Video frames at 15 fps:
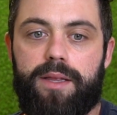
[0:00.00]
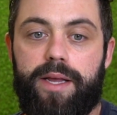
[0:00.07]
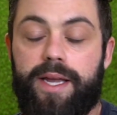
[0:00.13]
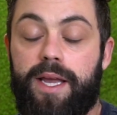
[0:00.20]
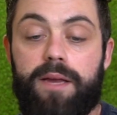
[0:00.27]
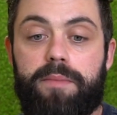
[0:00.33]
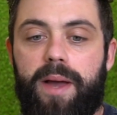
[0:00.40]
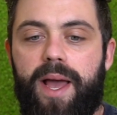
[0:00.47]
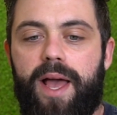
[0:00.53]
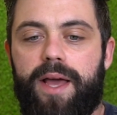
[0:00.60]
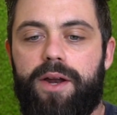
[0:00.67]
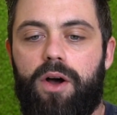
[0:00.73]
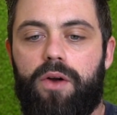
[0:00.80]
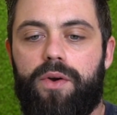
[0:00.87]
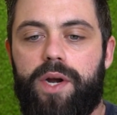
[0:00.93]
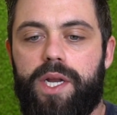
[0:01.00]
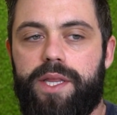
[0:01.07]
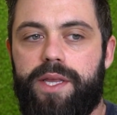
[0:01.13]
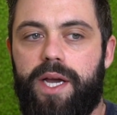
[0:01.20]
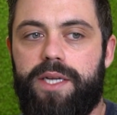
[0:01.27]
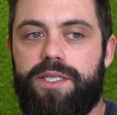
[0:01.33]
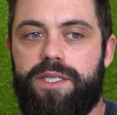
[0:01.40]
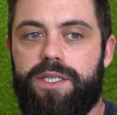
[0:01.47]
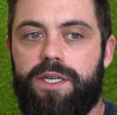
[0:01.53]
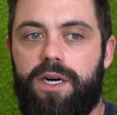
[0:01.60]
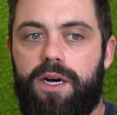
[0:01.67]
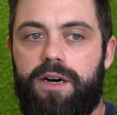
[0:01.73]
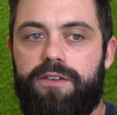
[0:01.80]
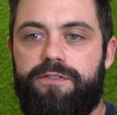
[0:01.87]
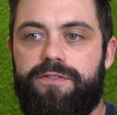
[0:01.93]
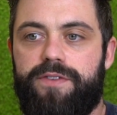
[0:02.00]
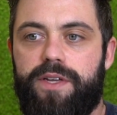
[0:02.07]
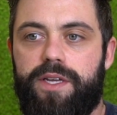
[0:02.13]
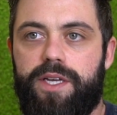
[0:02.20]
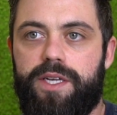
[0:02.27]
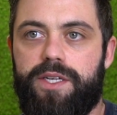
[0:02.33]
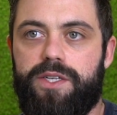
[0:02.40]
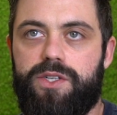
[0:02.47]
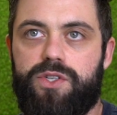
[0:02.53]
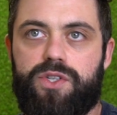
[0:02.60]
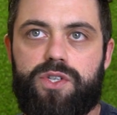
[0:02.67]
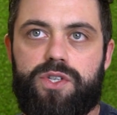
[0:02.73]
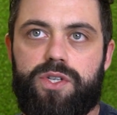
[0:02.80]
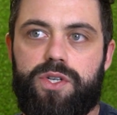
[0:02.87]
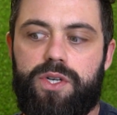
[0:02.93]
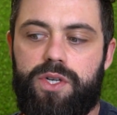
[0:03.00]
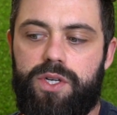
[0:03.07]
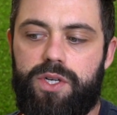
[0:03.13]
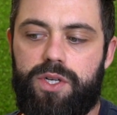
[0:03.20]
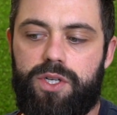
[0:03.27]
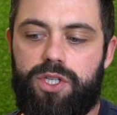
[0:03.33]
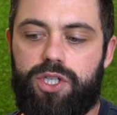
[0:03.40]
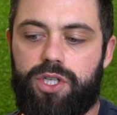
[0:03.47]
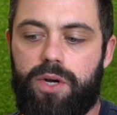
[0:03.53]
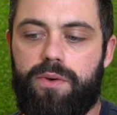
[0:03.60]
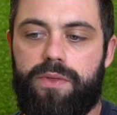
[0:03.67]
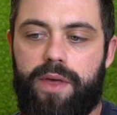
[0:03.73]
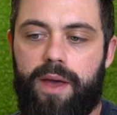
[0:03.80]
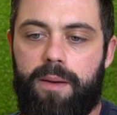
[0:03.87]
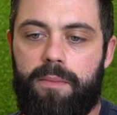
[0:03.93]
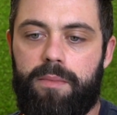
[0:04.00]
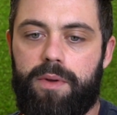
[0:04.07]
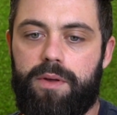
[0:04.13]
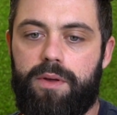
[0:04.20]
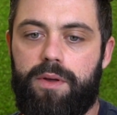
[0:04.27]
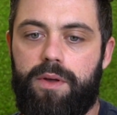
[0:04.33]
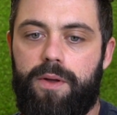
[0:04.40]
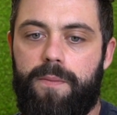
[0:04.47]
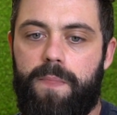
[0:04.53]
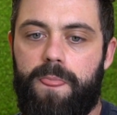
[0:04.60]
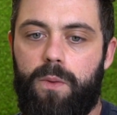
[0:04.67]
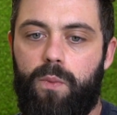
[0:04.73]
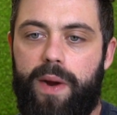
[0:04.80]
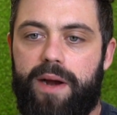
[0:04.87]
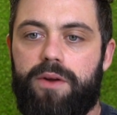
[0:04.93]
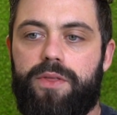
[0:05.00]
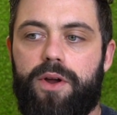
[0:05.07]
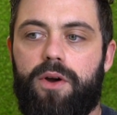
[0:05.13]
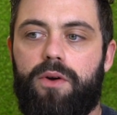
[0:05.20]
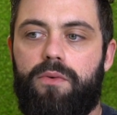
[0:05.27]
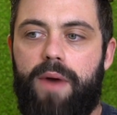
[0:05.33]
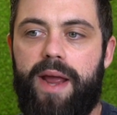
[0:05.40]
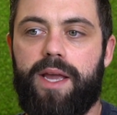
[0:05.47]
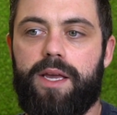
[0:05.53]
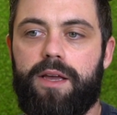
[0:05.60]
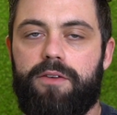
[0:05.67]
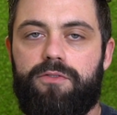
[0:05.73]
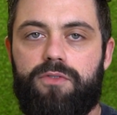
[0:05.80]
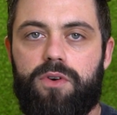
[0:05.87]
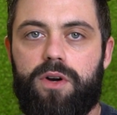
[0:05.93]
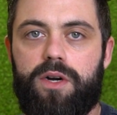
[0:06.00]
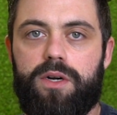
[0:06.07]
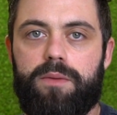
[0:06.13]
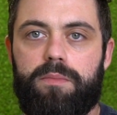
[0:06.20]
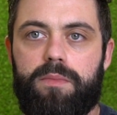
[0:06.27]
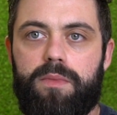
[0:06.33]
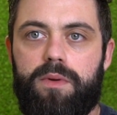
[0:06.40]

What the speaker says: Like in my head already, the idea of is show them where they're ranking for